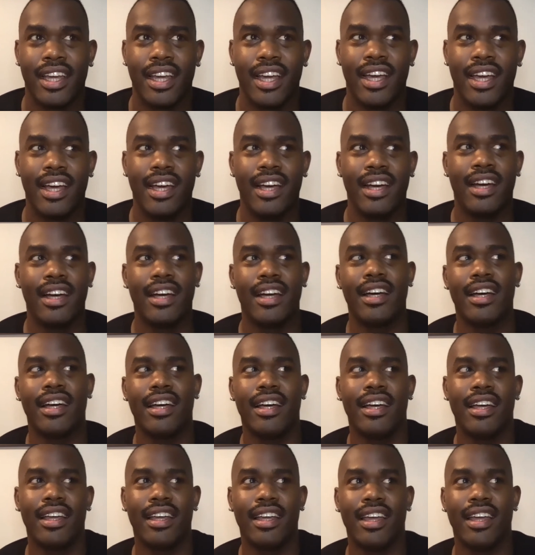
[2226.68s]
uh,
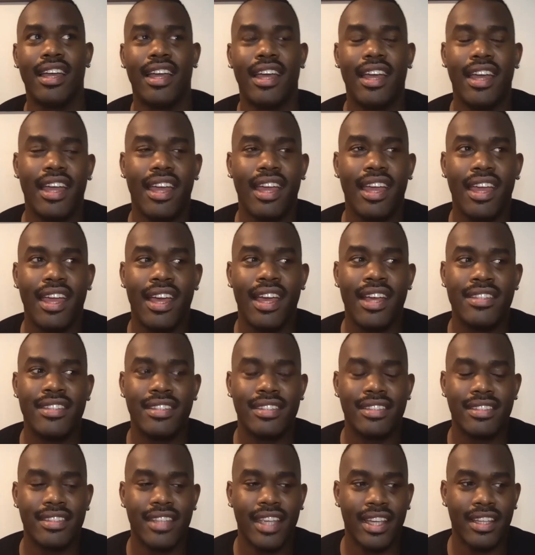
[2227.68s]
as a
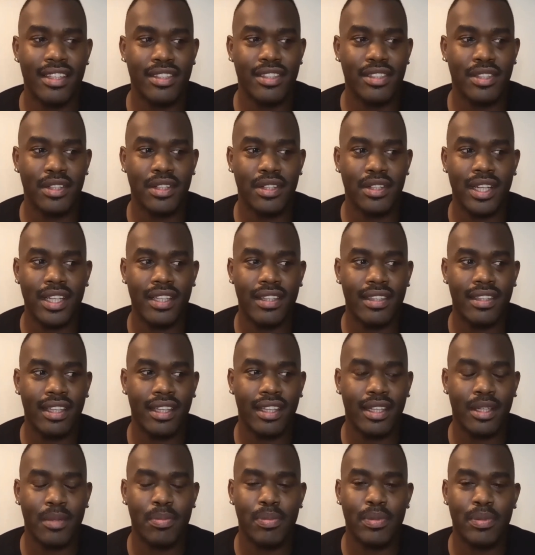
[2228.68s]
dancer, I
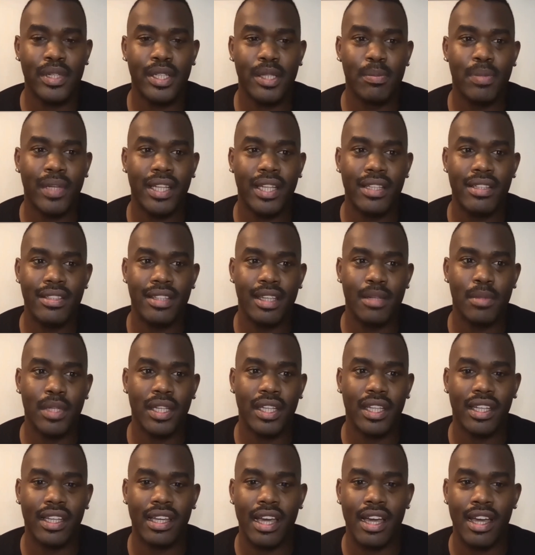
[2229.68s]
think pre
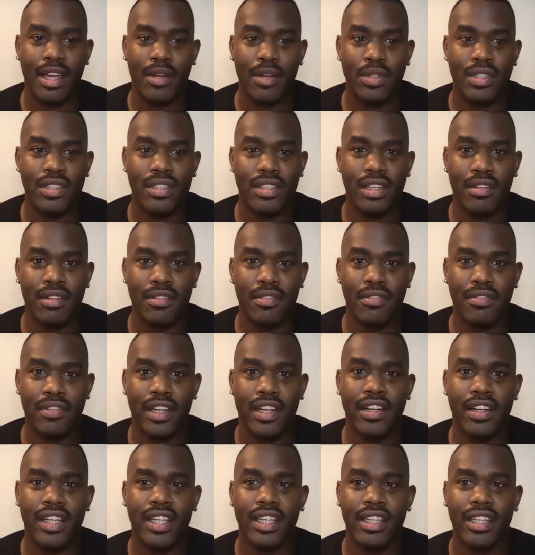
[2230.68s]
pandemic, I was on a
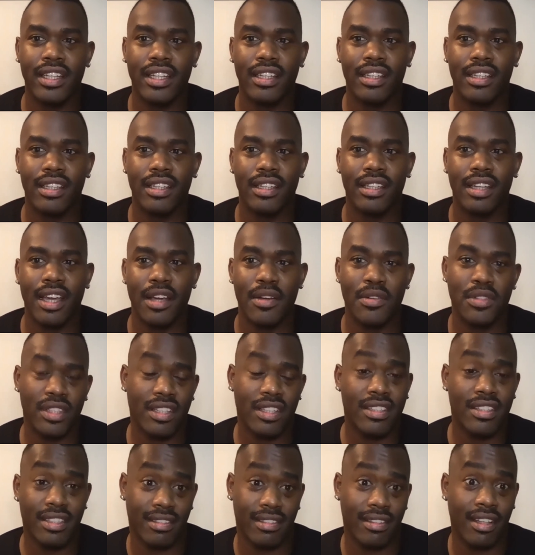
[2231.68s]
very I was on
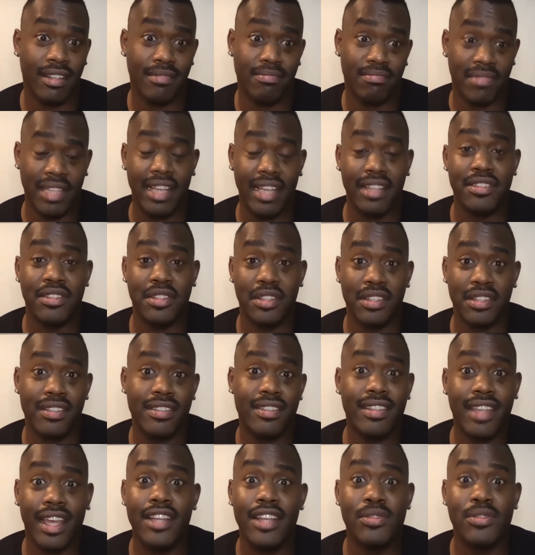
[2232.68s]
a, a dancer
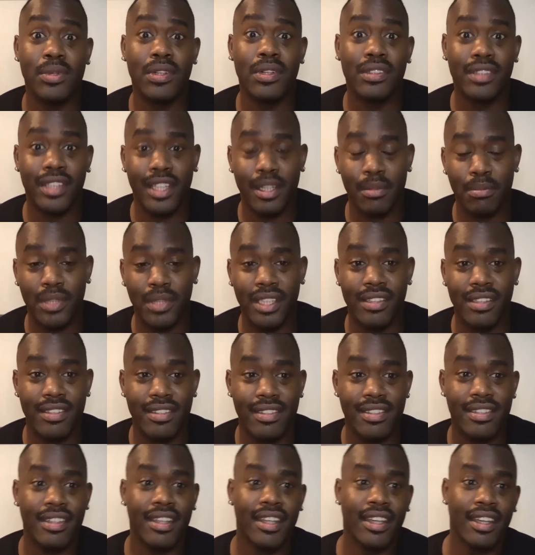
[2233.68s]
schedule. That
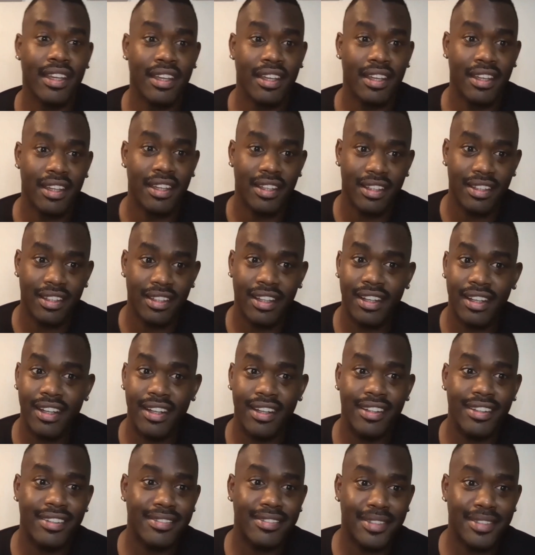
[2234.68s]
means
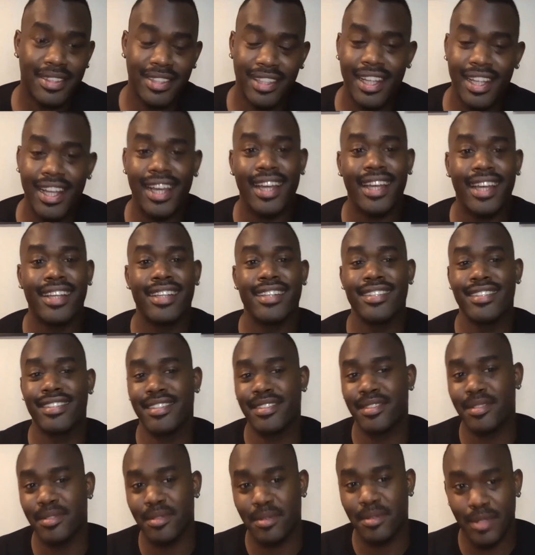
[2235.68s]
uh,
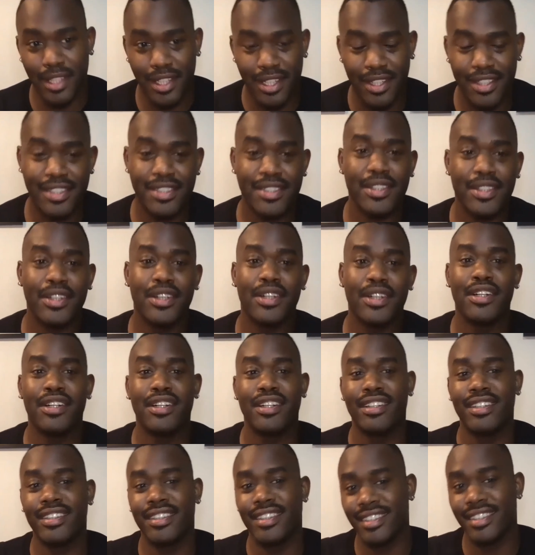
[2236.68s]
class,
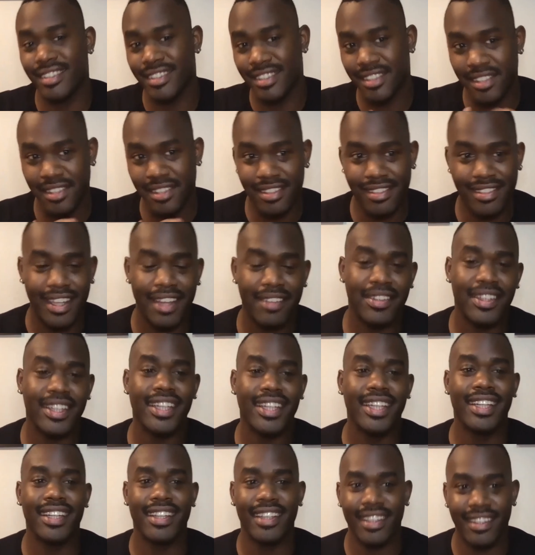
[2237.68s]
rehearsal until
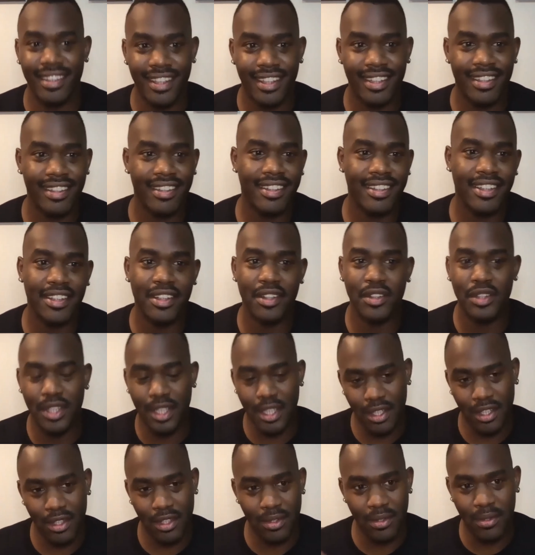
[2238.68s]
seven, and then you know you,
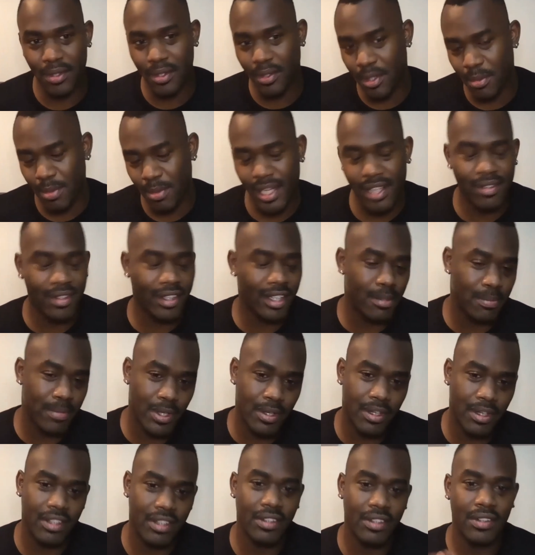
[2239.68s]
you go to bed, you come
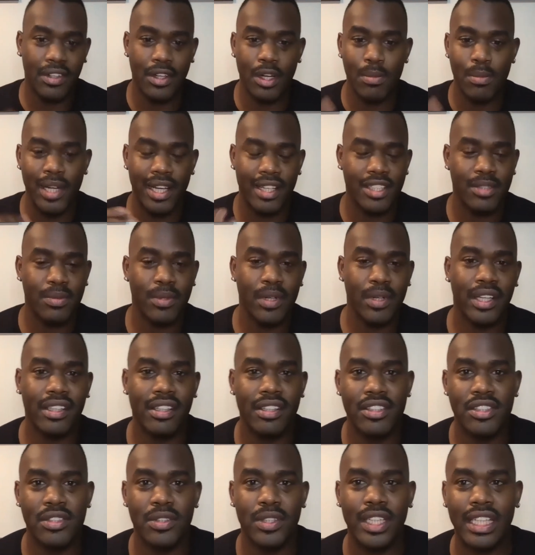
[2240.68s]
home, you go back to work, and
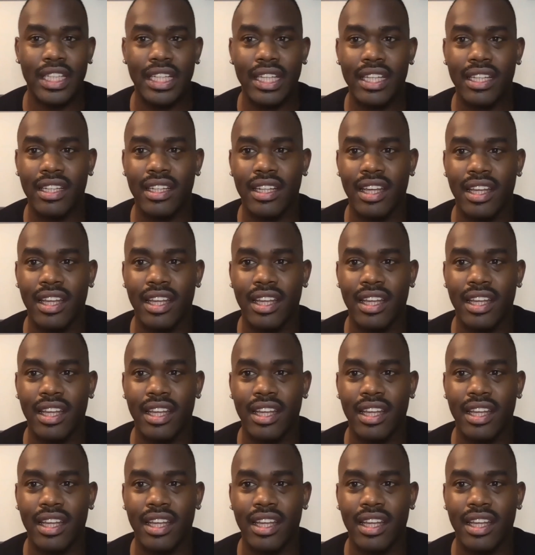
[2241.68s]
you do it again.